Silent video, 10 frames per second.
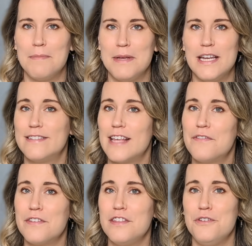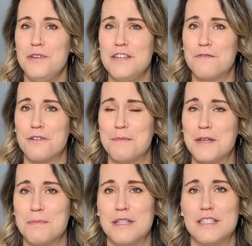I mean, it's everything you need for a
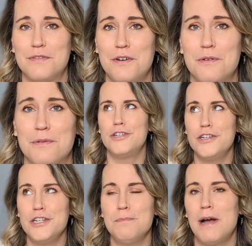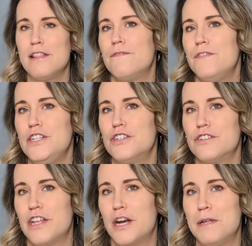minimalist phone. Judging by the
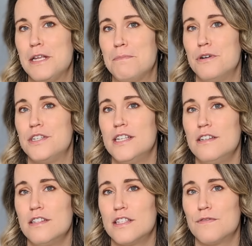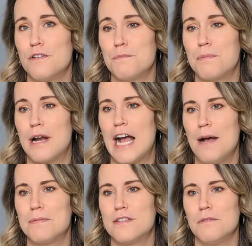features that are being put into this phone,
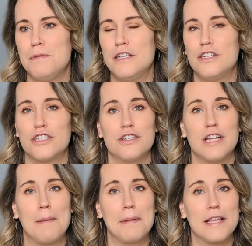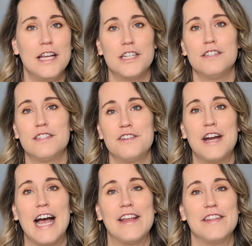perhaps there'll be additional applications that
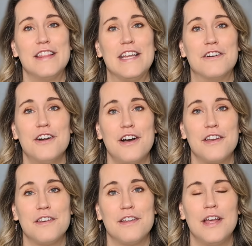are added later on.